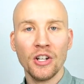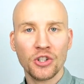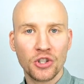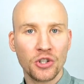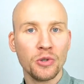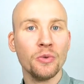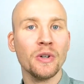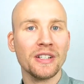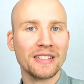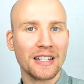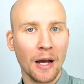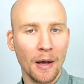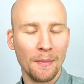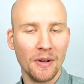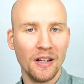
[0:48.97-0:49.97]
chew
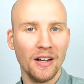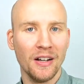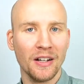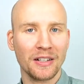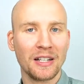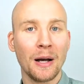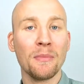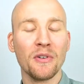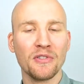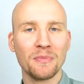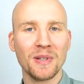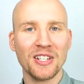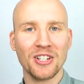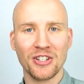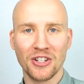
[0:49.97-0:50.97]
a cup of
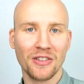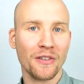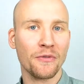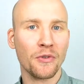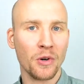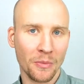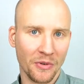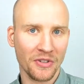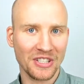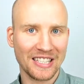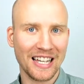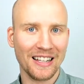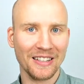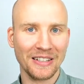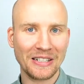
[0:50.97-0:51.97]
spinach in the form of a
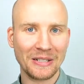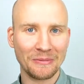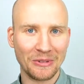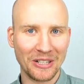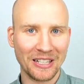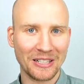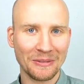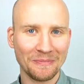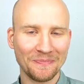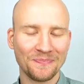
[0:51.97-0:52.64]
salad, right?